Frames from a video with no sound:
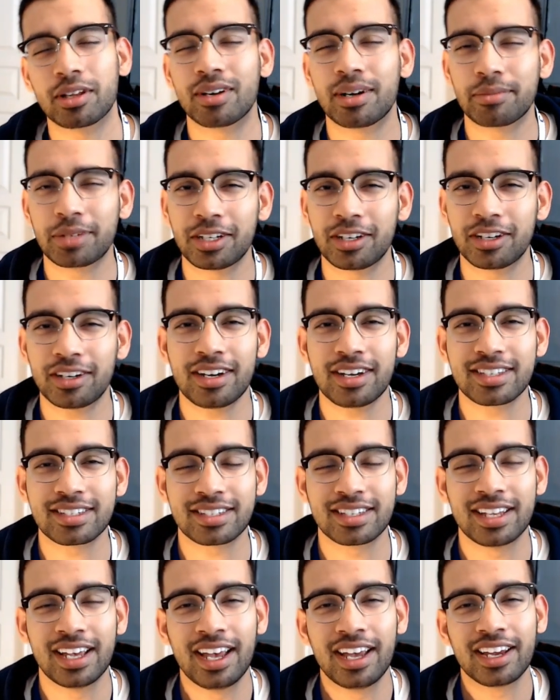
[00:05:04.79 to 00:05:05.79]
I'm curious,
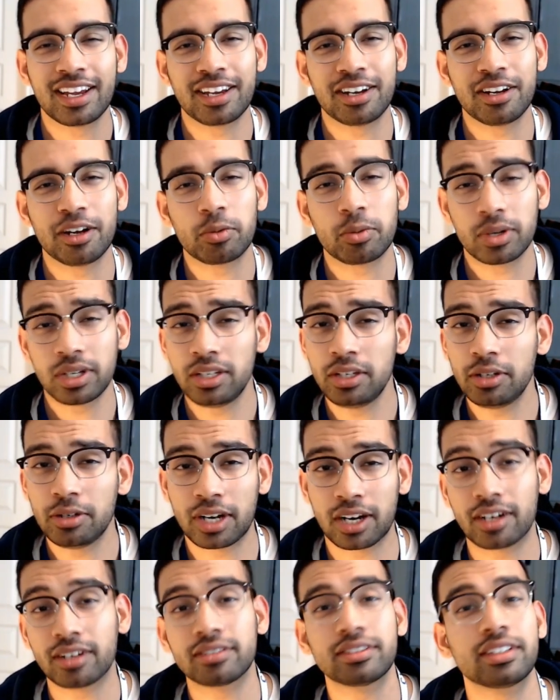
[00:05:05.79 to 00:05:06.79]
what do you
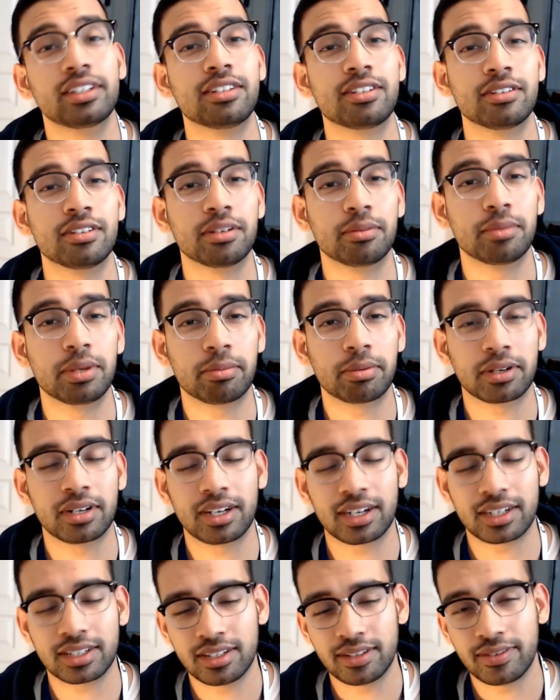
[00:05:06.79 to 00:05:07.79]
currently do to be
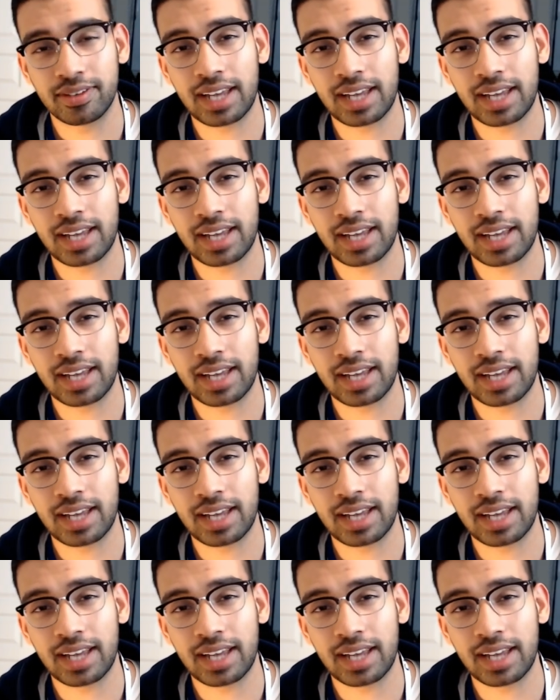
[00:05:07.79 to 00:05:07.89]
productive,